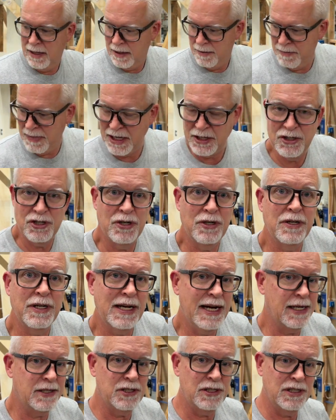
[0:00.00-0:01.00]
Make sure you can
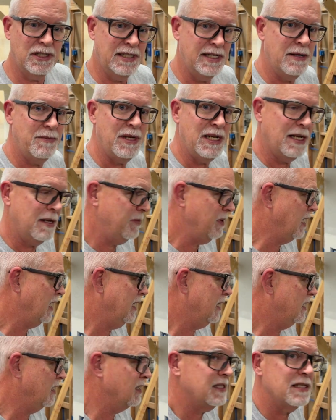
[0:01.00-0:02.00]
actually see me. Let me
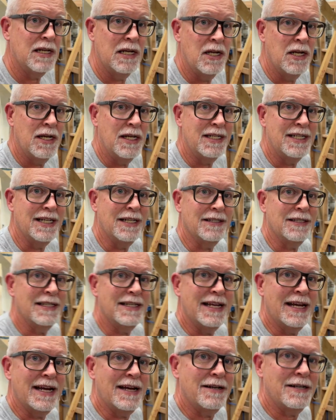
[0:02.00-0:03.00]
get this tilted
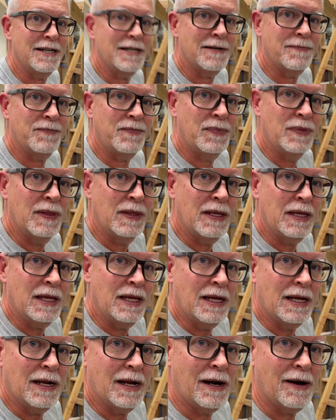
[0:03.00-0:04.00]
down here.
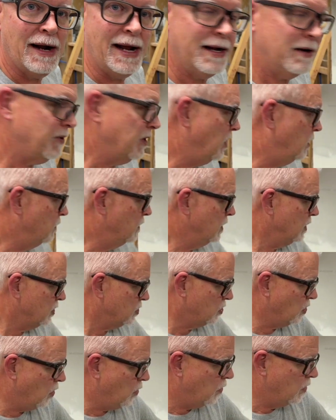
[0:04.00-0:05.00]
All right, here we go.
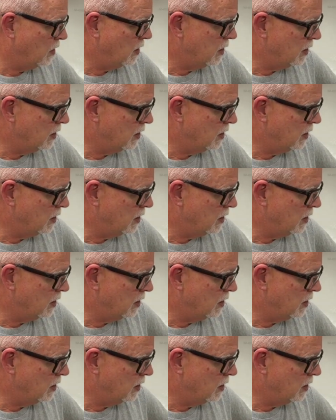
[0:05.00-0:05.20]
So